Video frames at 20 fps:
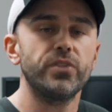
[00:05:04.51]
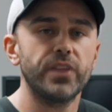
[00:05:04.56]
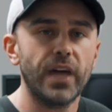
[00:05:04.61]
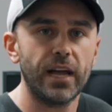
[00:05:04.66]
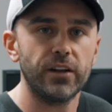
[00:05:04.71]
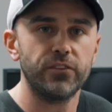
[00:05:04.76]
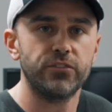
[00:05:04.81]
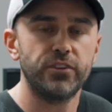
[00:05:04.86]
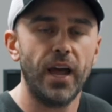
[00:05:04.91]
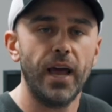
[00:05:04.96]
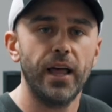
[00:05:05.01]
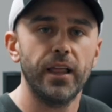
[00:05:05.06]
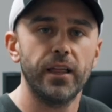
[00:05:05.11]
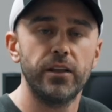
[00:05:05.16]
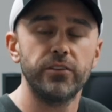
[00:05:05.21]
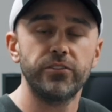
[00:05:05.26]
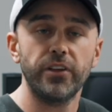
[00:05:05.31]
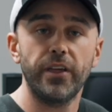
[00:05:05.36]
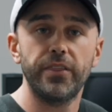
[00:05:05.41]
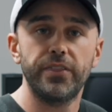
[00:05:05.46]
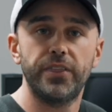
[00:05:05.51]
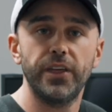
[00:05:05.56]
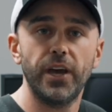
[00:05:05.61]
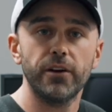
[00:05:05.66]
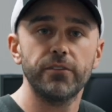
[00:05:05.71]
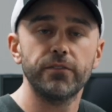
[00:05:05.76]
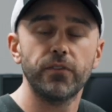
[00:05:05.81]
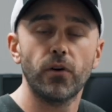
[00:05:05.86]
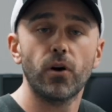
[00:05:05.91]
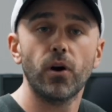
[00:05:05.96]
that challenge and
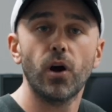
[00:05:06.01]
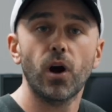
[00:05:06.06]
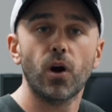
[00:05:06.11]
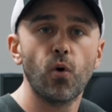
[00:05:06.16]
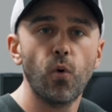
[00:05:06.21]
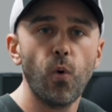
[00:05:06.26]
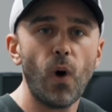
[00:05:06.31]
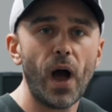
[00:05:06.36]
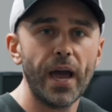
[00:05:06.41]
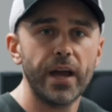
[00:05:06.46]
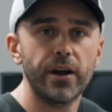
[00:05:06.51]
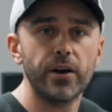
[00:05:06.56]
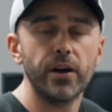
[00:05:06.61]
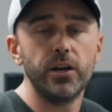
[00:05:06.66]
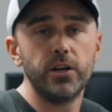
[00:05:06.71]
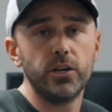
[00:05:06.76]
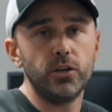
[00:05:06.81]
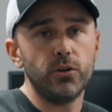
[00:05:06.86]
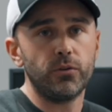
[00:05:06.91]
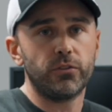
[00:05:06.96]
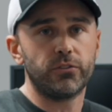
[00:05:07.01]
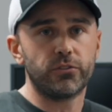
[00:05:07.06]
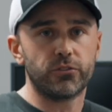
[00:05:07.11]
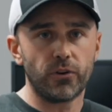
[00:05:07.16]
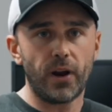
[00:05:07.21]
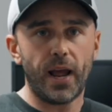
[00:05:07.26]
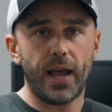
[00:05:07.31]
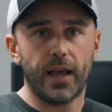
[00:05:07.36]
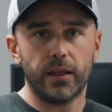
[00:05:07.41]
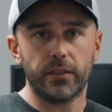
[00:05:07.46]
therefore acquire a new
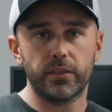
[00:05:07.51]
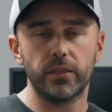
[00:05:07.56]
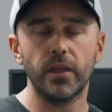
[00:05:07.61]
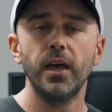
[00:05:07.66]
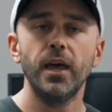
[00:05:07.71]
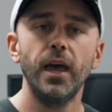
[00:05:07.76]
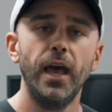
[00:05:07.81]
strength.